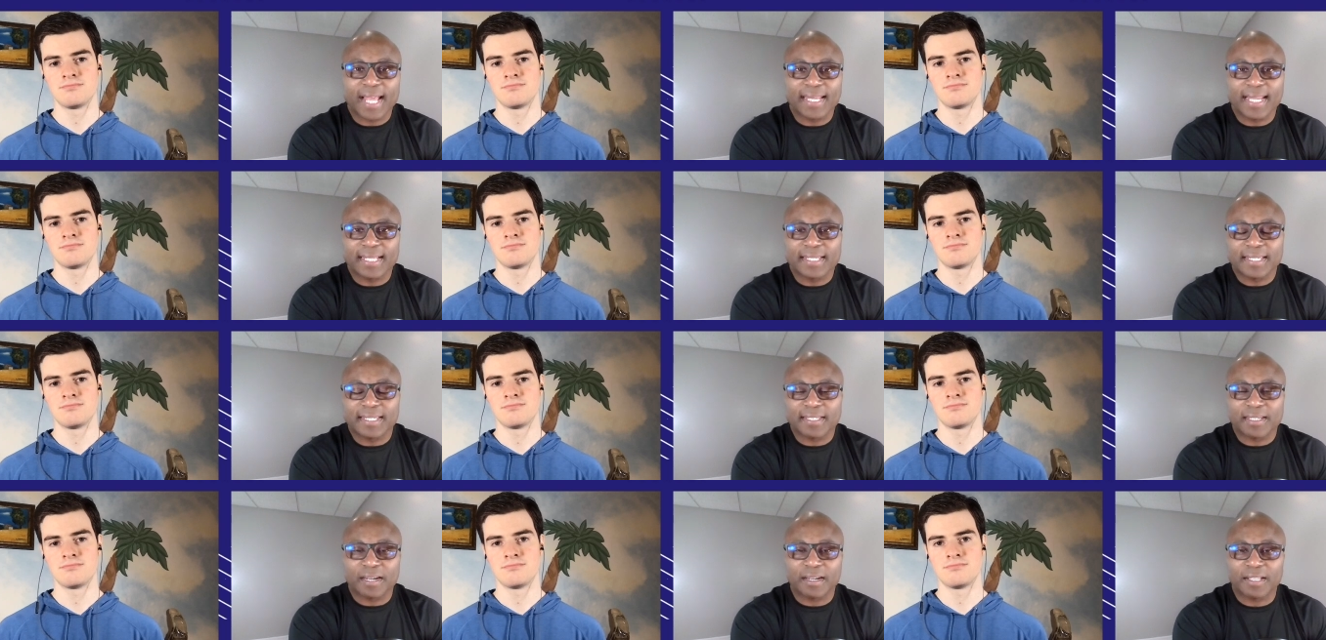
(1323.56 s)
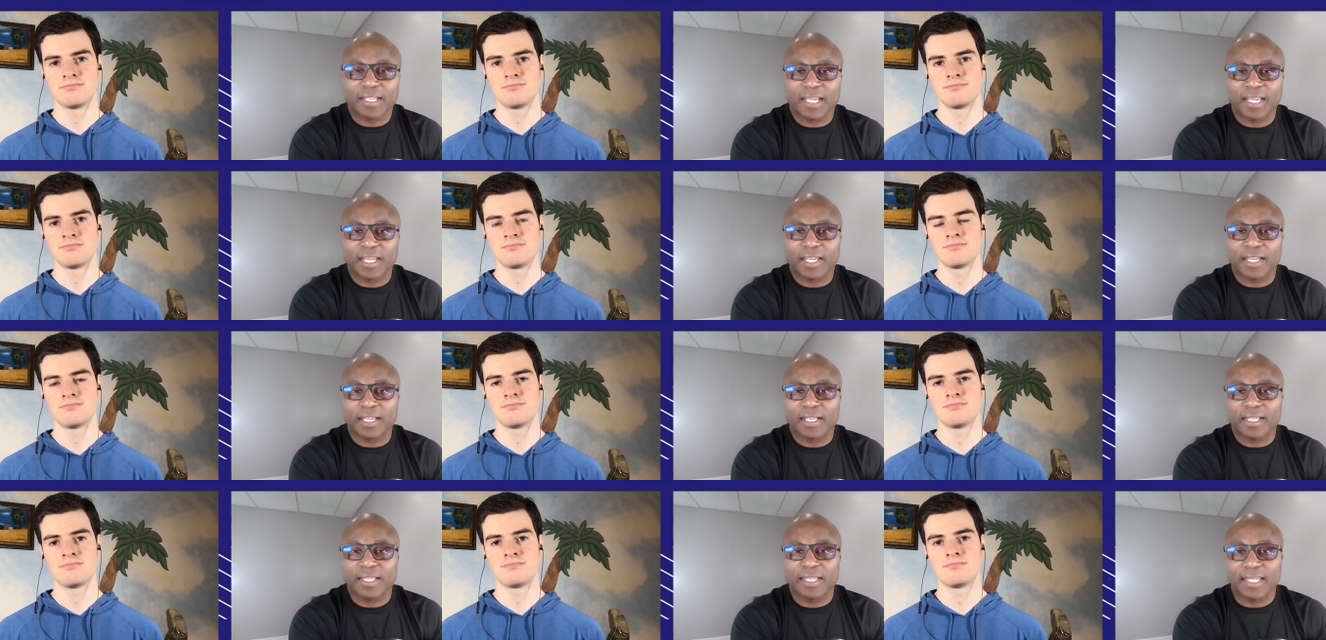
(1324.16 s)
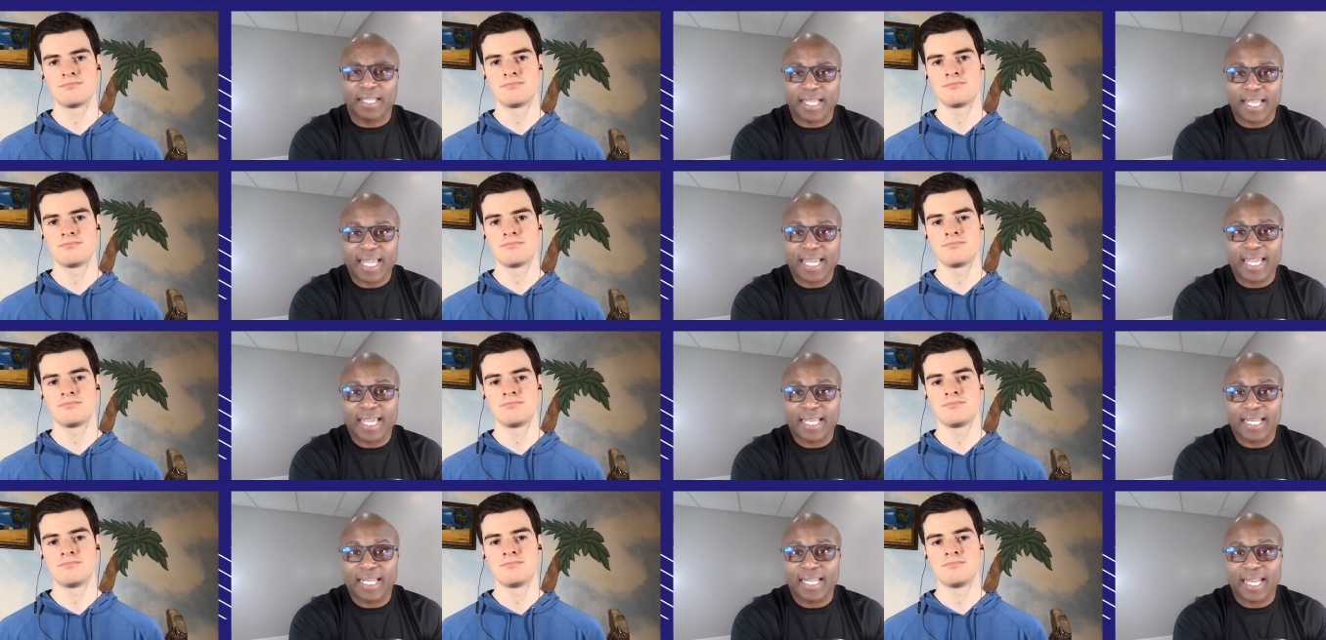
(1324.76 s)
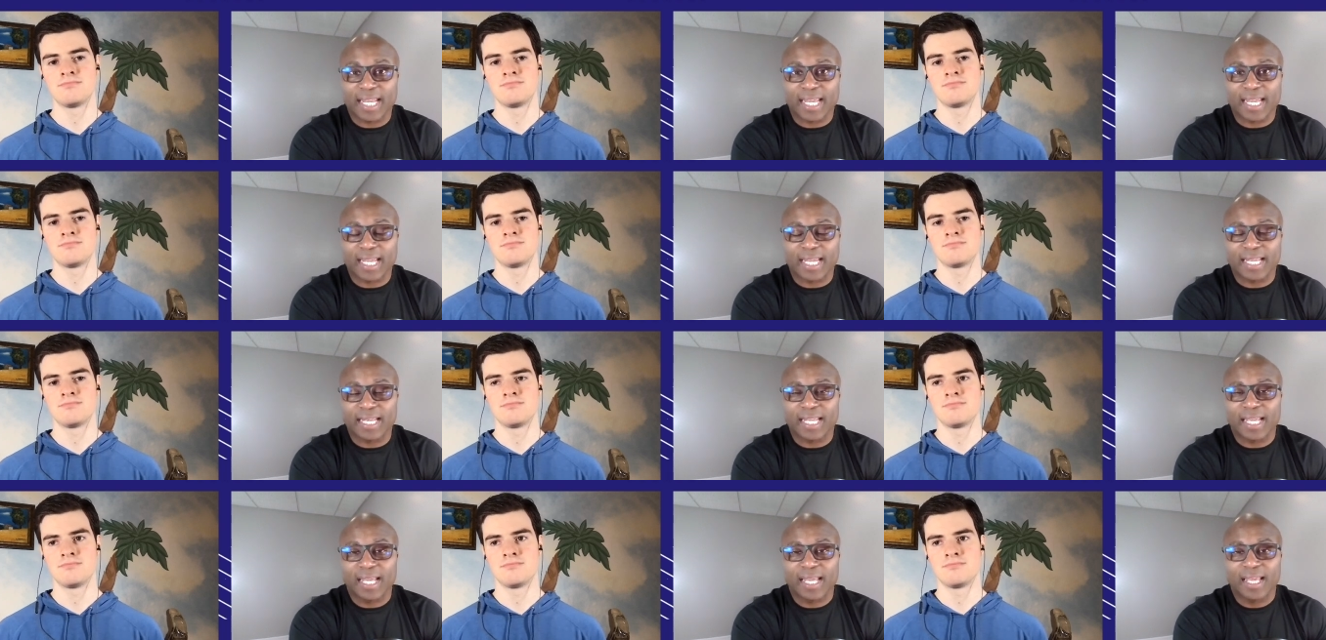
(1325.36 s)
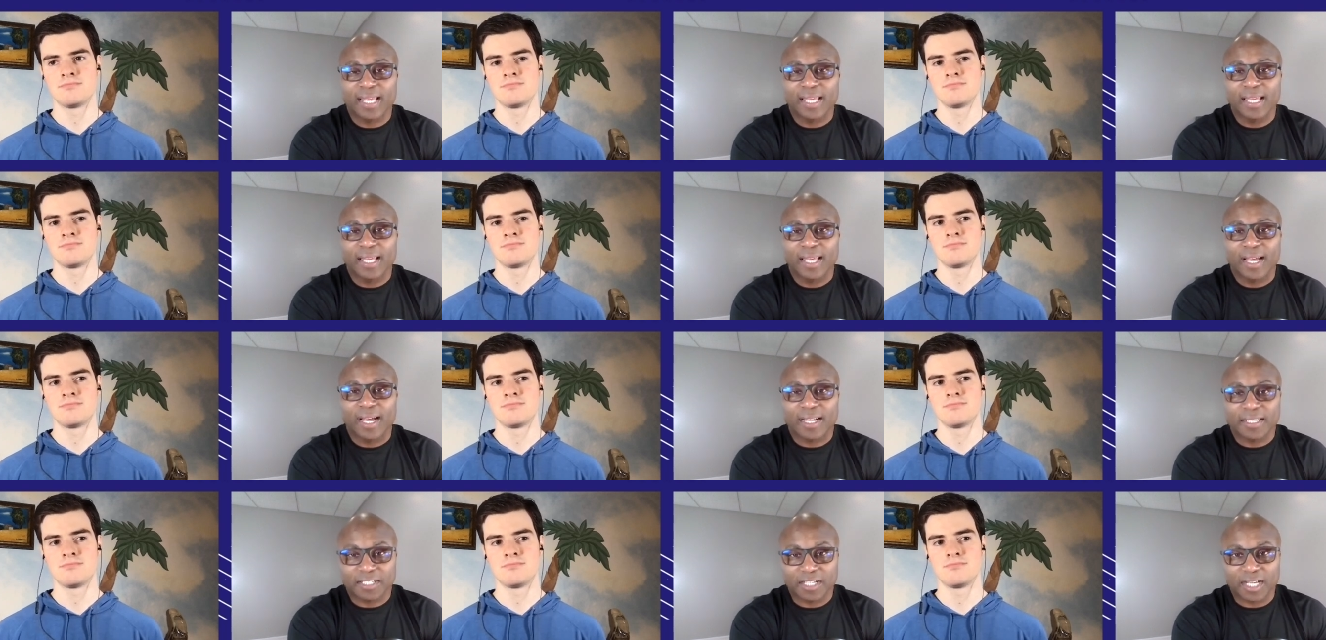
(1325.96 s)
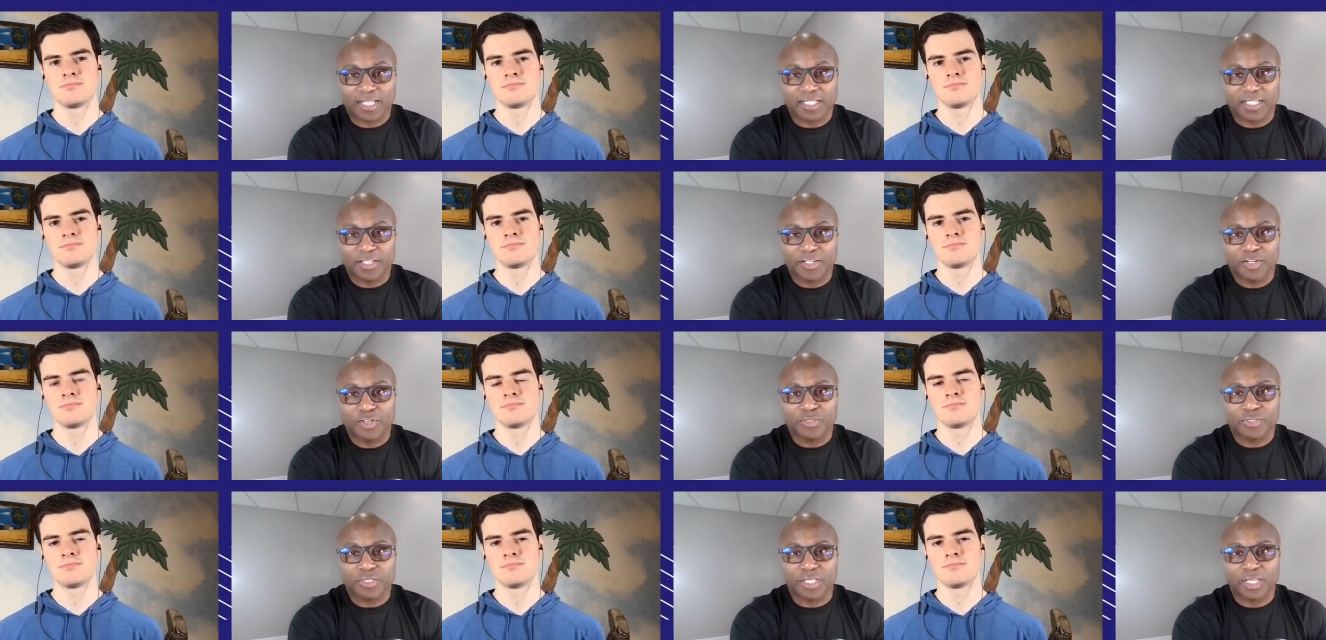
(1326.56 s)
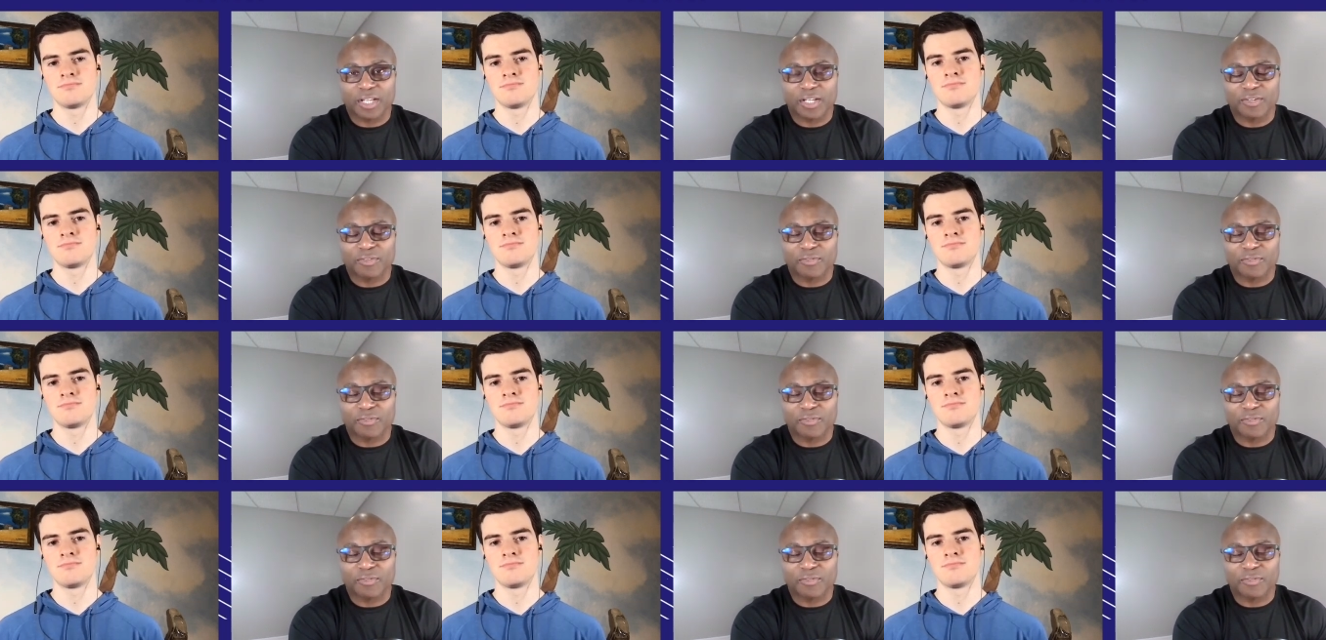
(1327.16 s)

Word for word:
Speaker 1: necessarily need need a Justin Houston